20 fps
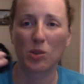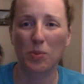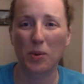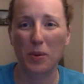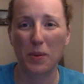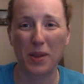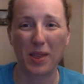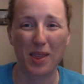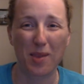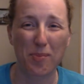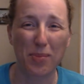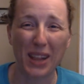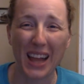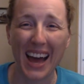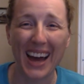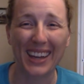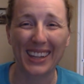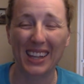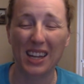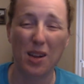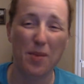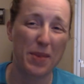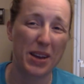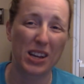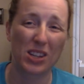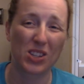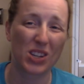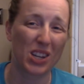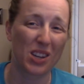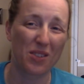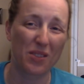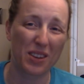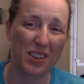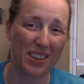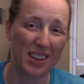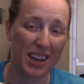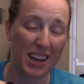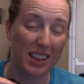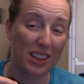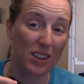but with the black that I'm edging it
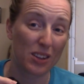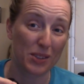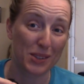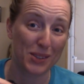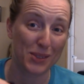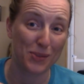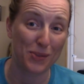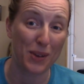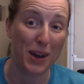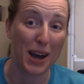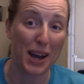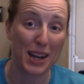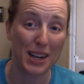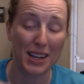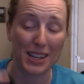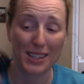with, it looks fine. I